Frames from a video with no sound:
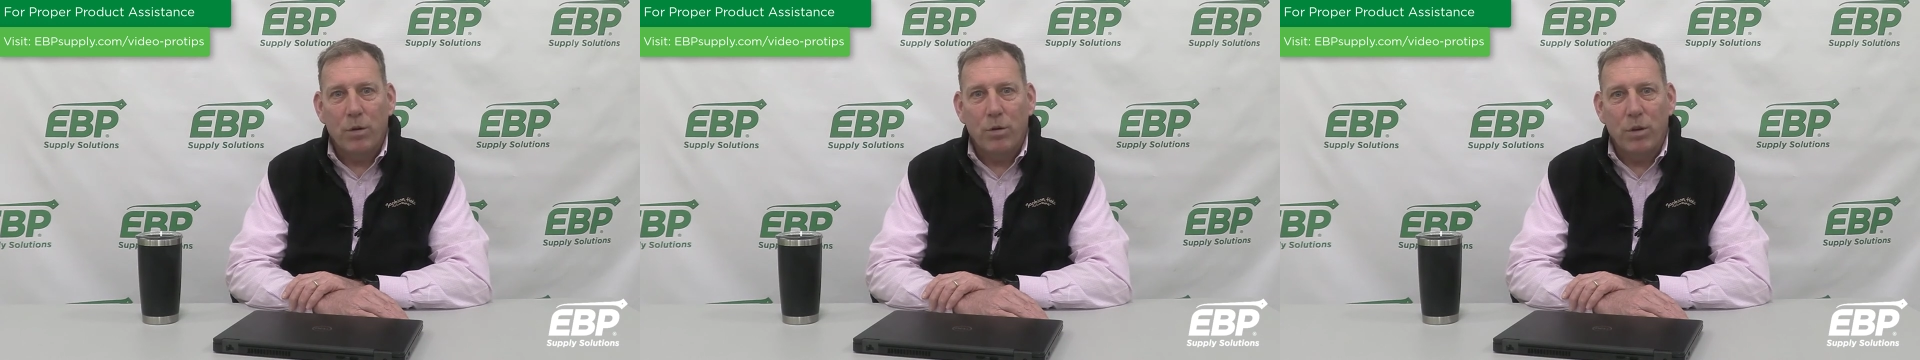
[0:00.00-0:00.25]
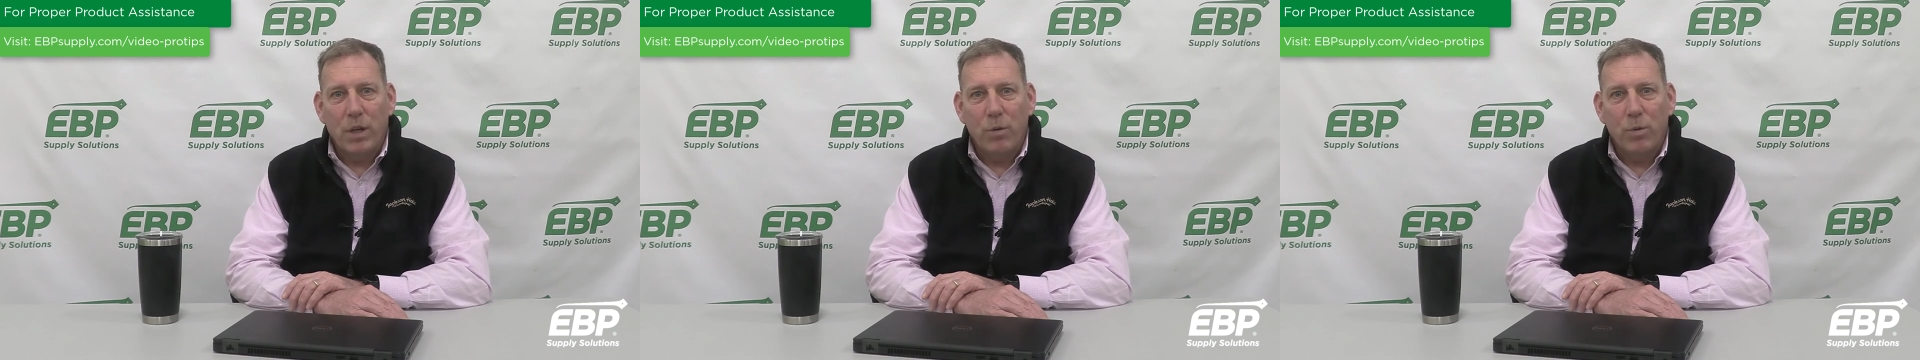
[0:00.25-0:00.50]

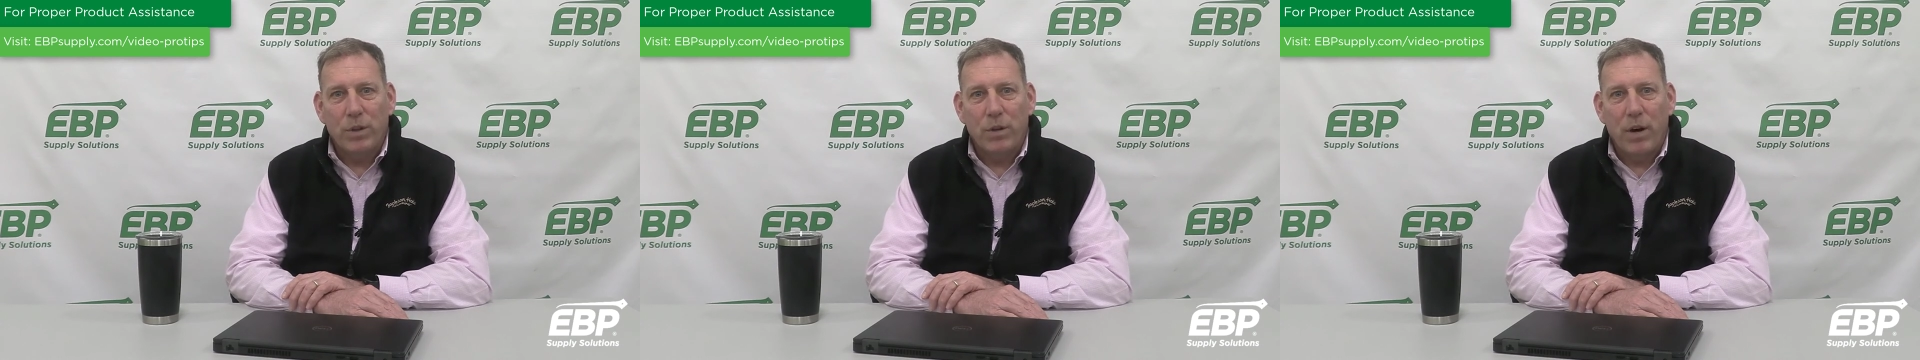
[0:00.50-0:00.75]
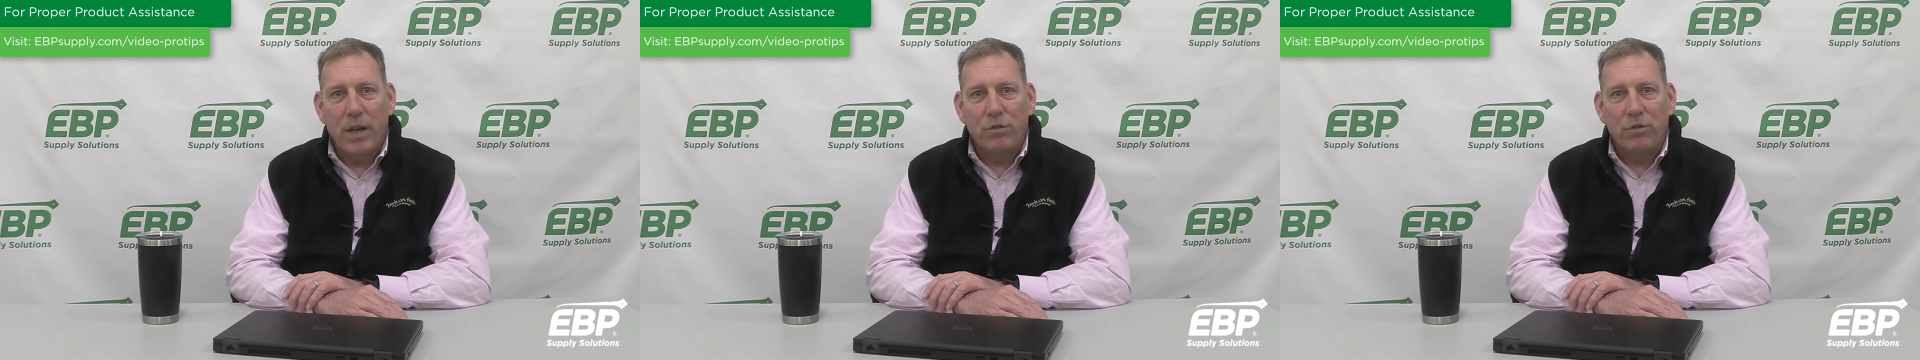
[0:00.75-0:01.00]
Cooking with
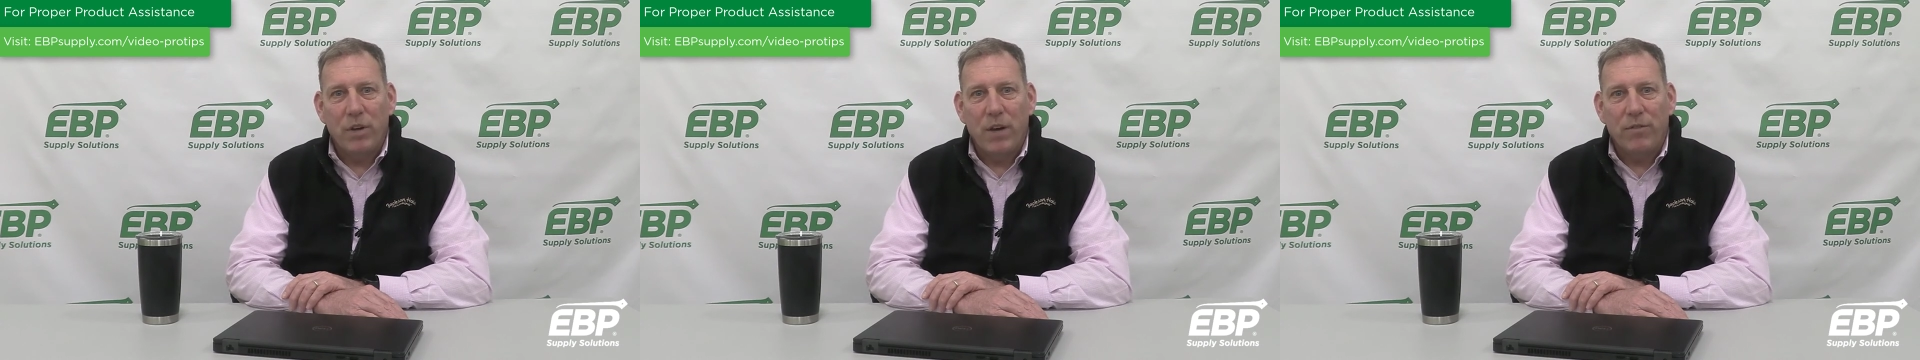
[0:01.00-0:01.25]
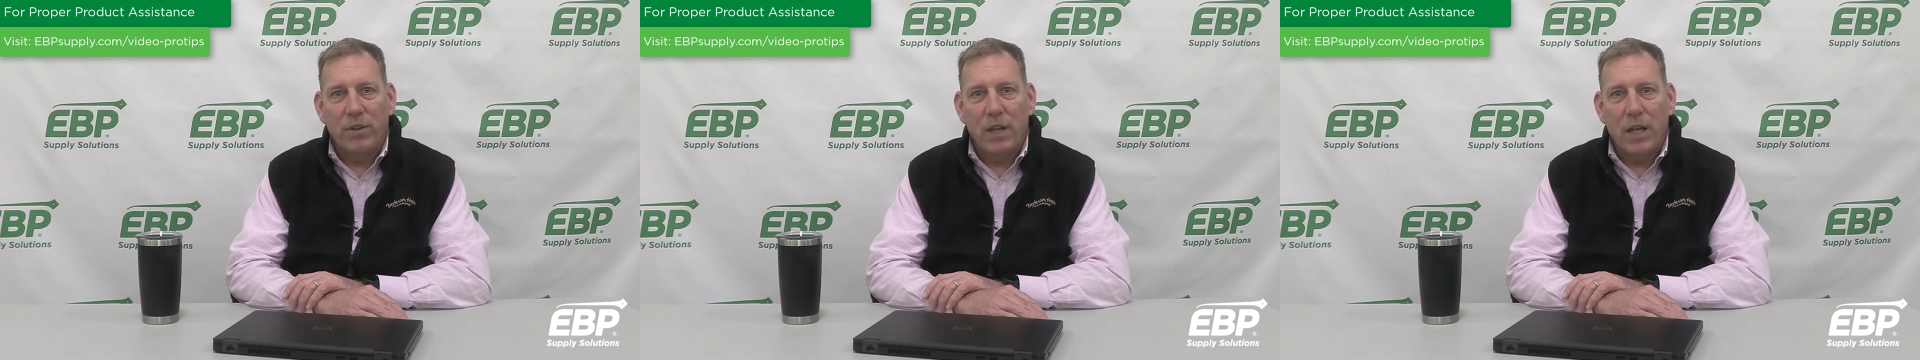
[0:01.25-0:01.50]
their head
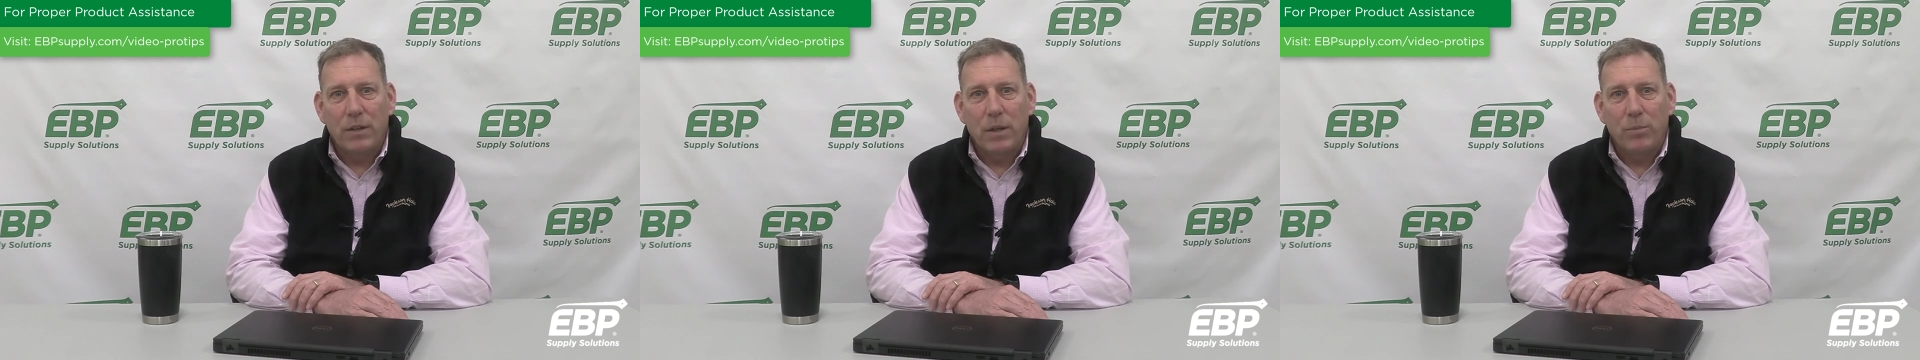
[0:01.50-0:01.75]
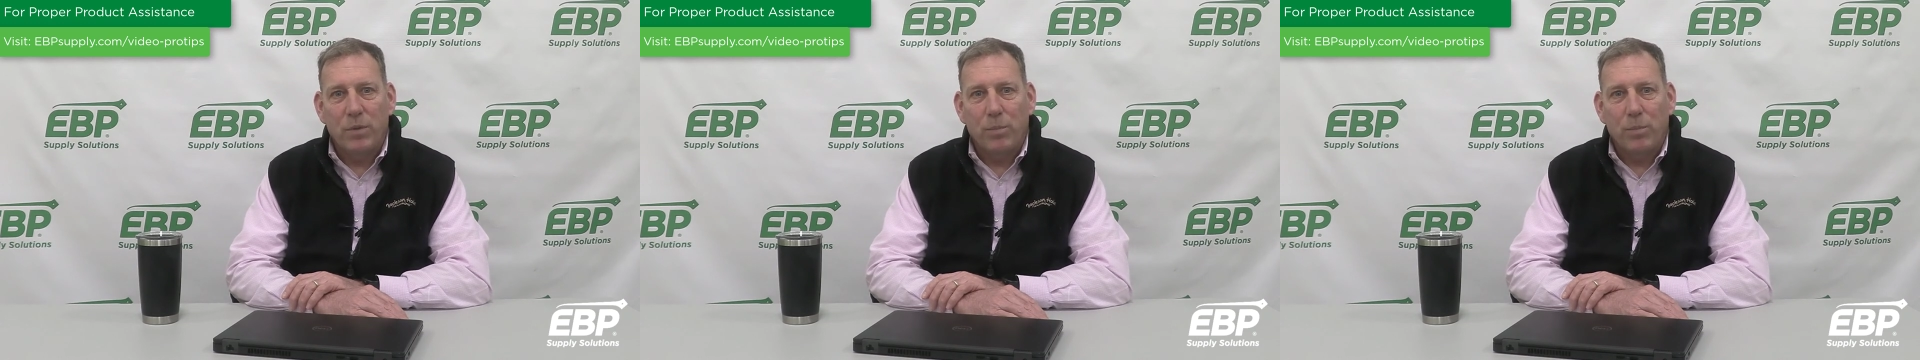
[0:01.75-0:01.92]
chef allowed them